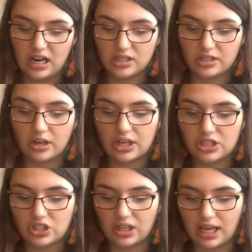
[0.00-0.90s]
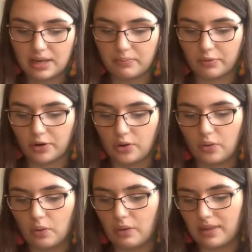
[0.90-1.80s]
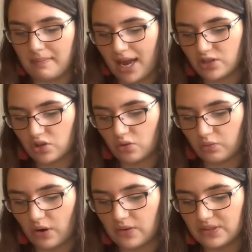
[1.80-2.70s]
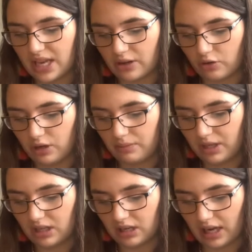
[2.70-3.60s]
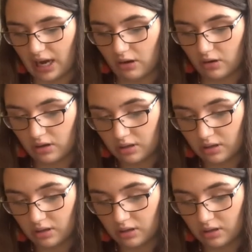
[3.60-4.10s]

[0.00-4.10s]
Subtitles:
Turkish Delight brew with magical rose and creamy cacao.